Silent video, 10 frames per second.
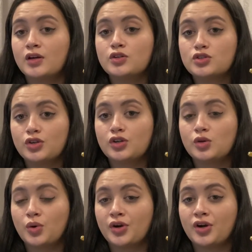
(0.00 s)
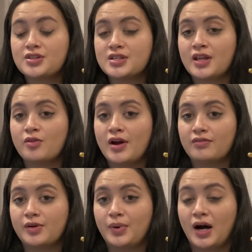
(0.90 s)
2 quarter notes in
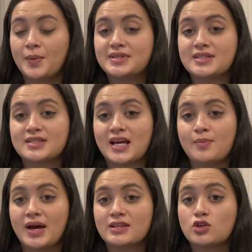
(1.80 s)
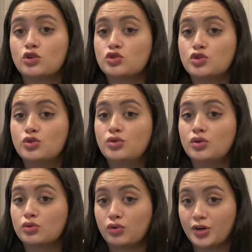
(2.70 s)
every bar, which is the same as 2
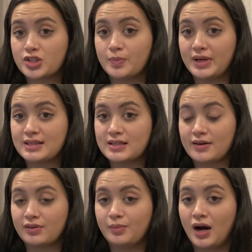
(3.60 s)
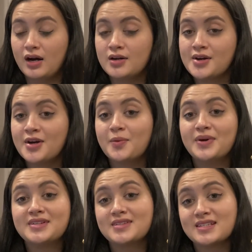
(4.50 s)
crotchet beats in every bar,
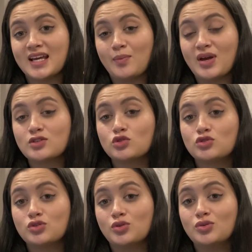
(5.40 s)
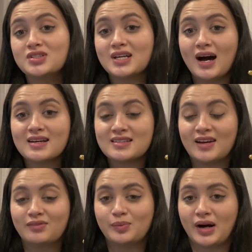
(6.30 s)
which is the same as 2 tars in
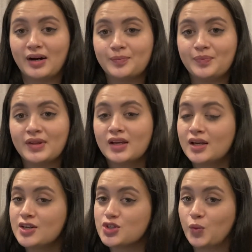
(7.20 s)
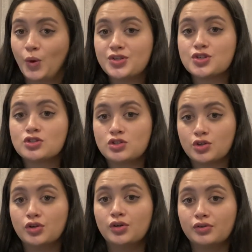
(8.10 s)
every bar. So what does
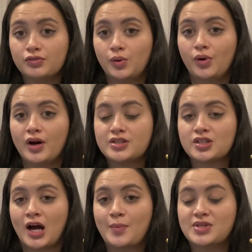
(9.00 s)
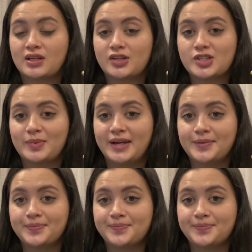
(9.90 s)
2/4 time signature mean?